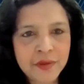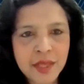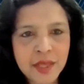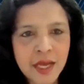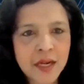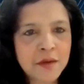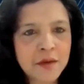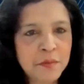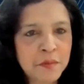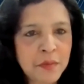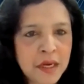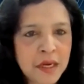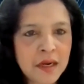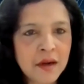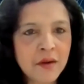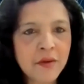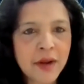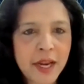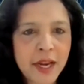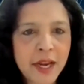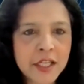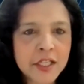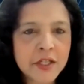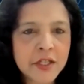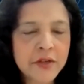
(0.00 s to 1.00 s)
that middle
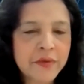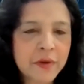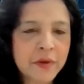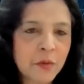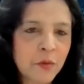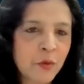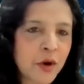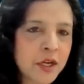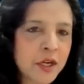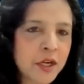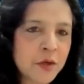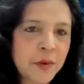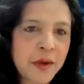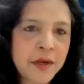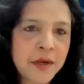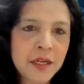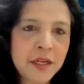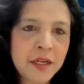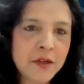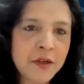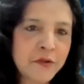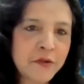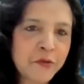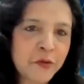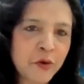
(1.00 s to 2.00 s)
range from
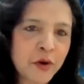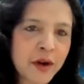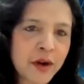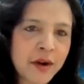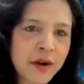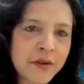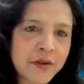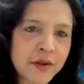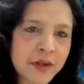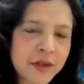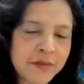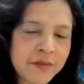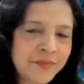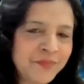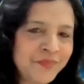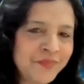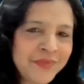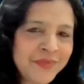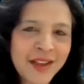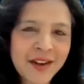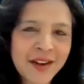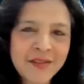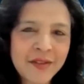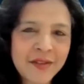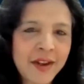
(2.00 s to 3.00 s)
120 to 400,
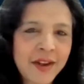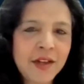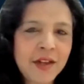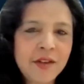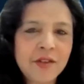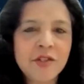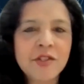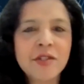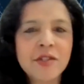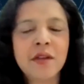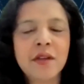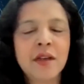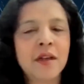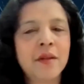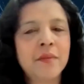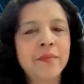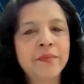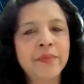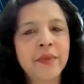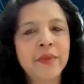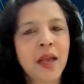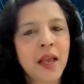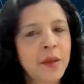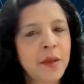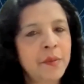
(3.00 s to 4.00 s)
that range,
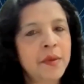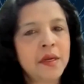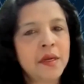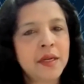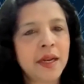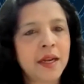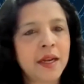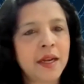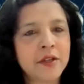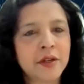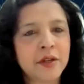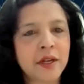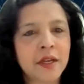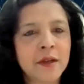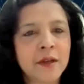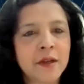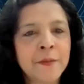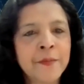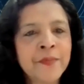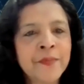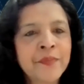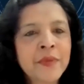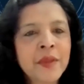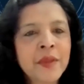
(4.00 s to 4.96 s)
hybrid electric.